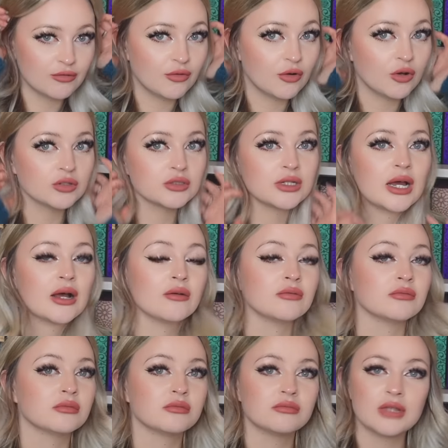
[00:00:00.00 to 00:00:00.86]
fall
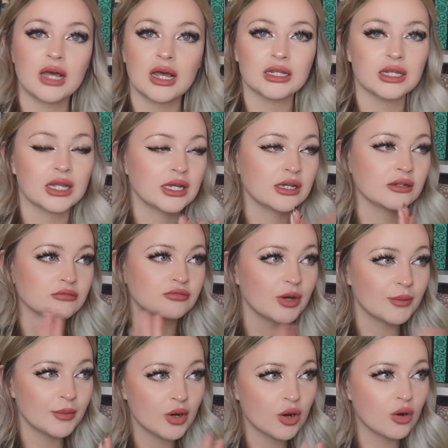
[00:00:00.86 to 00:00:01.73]
down that like
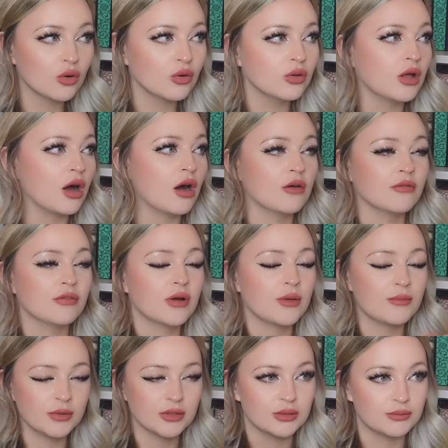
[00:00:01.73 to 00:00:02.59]
rabbit hole of
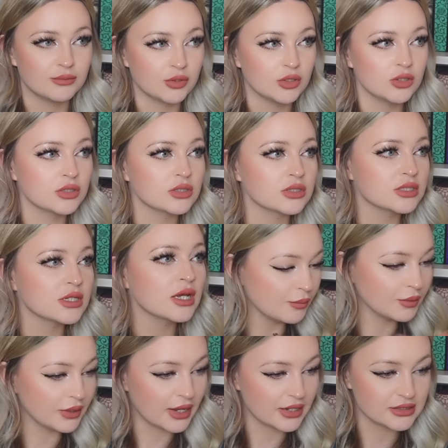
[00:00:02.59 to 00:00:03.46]
a million books
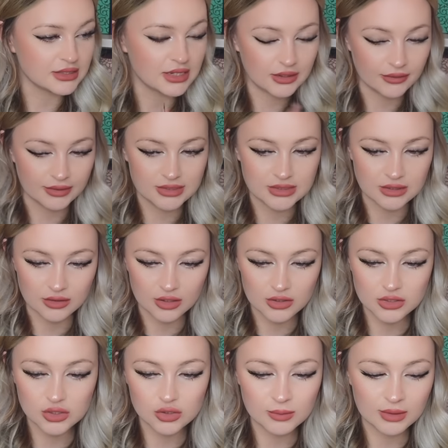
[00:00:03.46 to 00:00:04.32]
but yes anyways
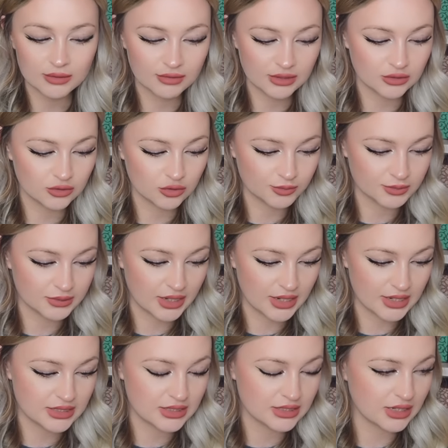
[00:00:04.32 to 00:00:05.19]
those are all my reading
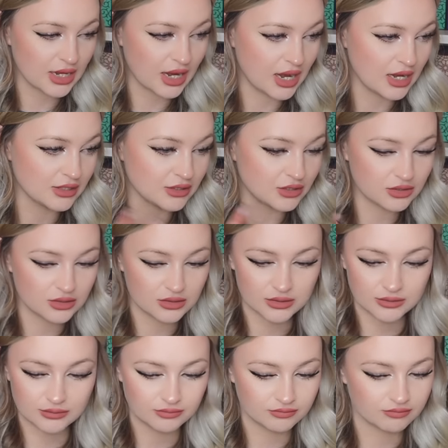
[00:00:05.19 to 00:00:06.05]
updates
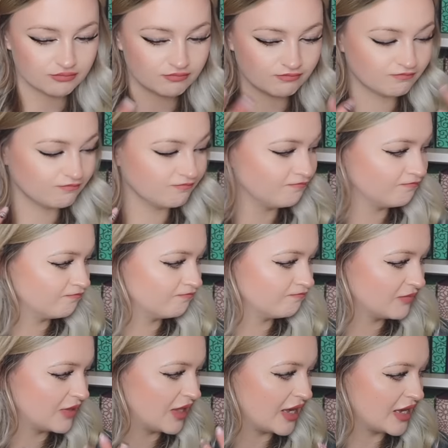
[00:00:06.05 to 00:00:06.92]
as
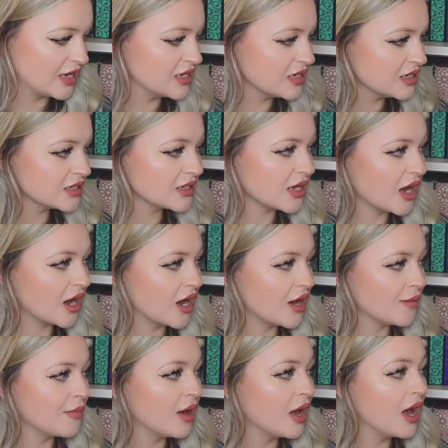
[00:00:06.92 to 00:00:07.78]
is
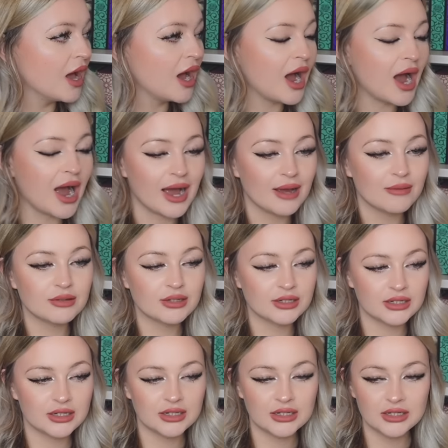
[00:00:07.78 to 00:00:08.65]
um, I'm
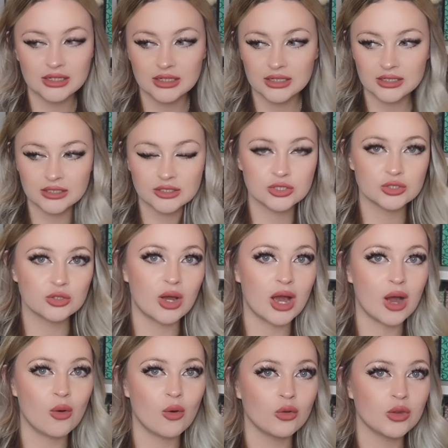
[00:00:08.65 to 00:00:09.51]
gonna sort
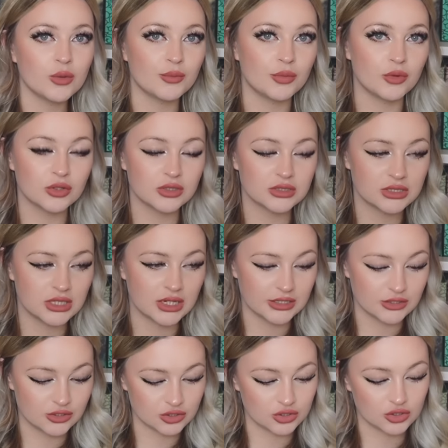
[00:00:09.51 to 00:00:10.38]
out all the books that
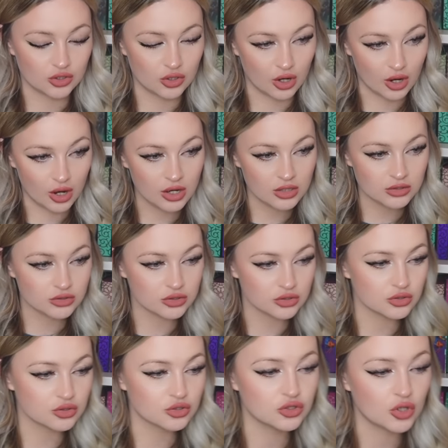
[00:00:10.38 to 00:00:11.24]
I just got
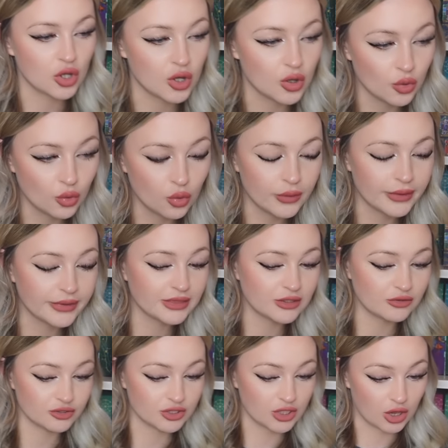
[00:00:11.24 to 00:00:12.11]
so
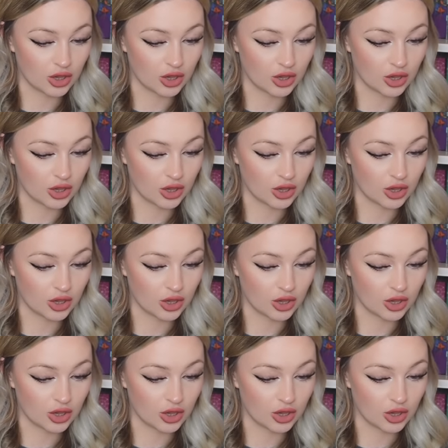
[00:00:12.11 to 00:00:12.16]
there is a